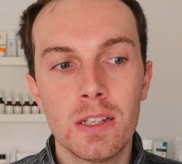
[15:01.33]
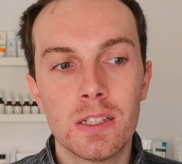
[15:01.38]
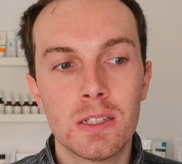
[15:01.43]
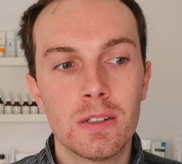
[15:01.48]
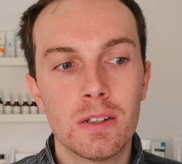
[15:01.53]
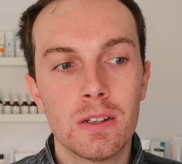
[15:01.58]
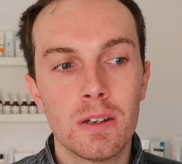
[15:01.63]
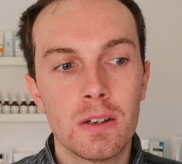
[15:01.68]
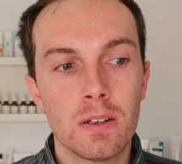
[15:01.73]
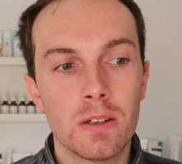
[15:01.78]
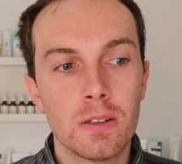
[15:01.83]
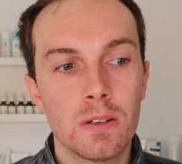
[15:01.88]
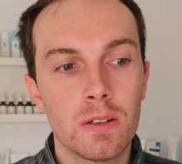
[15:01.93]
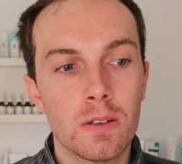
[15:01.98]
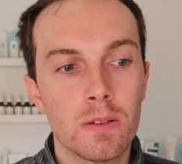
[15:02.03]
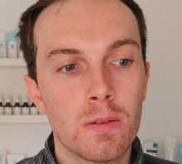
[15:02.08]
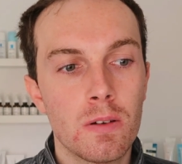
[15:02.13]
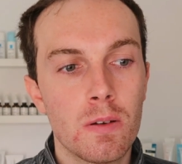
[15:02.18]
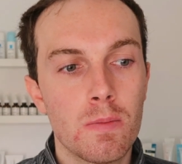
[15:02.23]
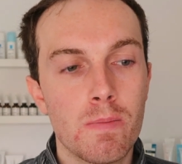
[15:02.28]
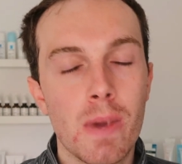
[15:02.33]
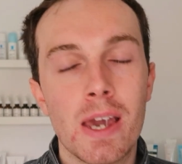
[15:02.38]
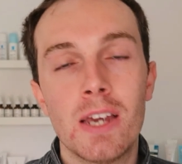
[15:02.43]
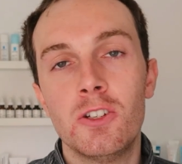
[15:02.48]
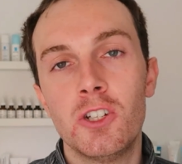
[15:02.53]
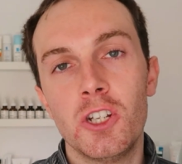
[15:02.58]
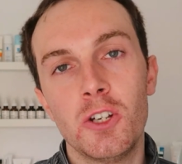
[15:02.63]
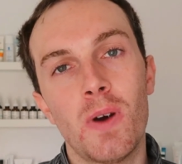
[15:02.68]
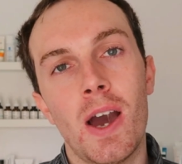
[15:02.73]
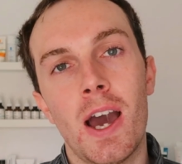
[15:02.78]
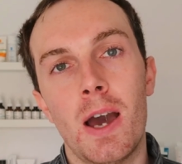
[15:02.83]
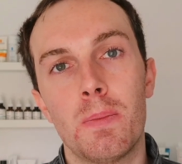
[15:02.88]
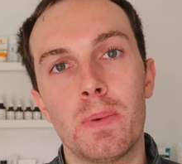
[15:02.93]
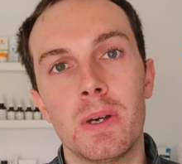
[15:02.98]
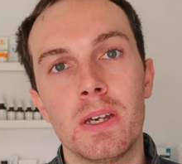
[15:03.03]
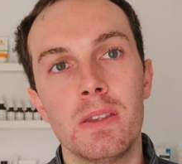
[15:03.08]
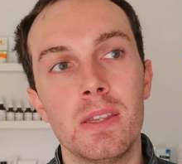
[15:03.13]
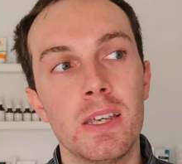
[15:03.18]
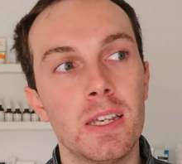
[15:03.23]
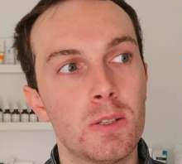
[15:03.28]
has made you
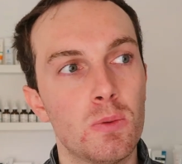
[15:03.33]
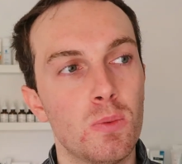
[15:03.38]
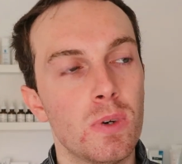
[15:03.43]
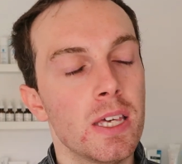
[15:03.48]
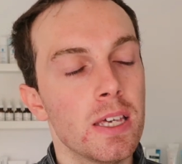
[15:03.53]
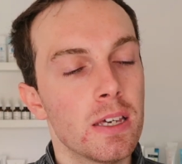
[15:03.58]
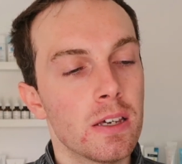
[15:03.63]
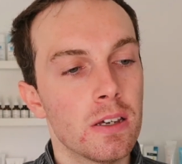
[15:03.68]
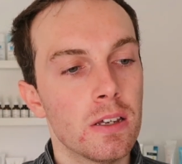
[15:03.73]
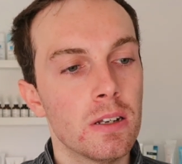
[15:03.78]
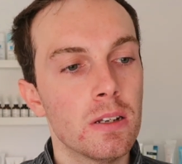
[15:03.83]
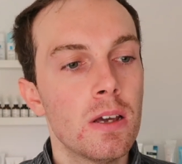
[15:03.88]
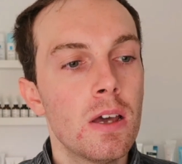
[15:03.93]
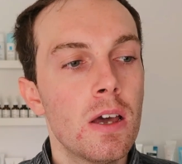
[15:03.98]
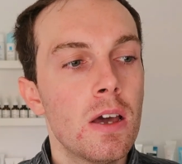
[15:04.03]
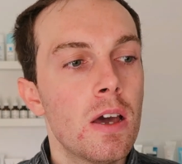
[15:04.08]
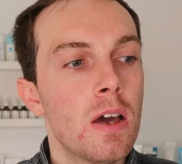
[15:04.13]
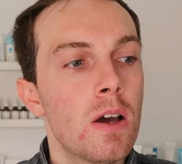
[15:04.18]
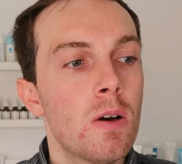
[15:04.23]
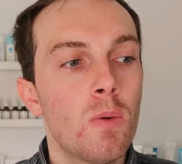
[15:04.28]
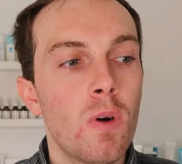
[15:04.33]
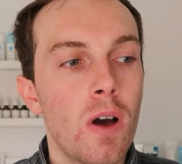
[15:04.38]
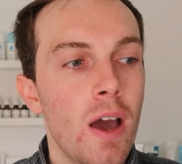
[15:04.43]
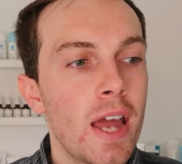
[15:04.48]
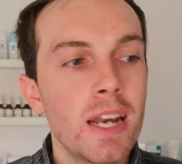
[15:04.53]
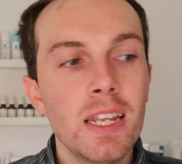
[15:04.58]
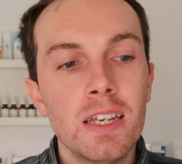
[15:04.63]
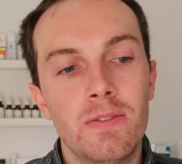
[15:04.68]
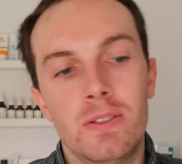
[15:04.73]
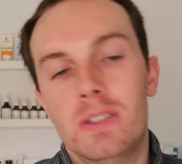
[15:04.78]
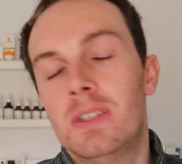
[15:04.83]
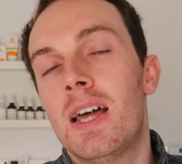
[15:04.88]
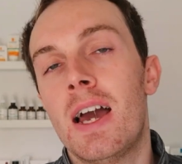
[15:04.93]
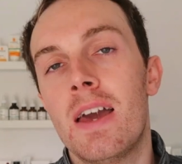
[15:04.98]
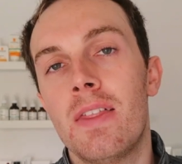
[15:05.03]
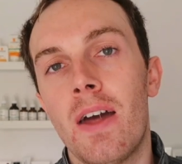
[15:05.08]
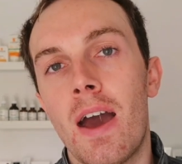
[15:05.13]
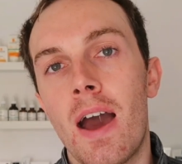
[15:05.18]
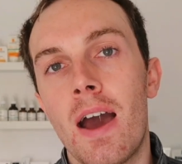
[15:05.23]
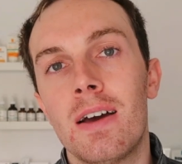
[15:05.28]
happy this week and what anything
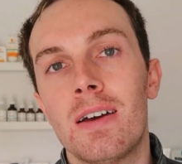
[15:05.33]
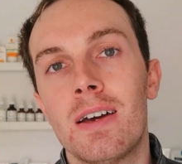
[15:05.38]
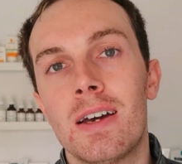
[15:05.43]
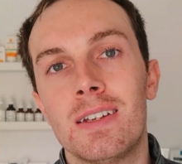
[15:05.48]
like that.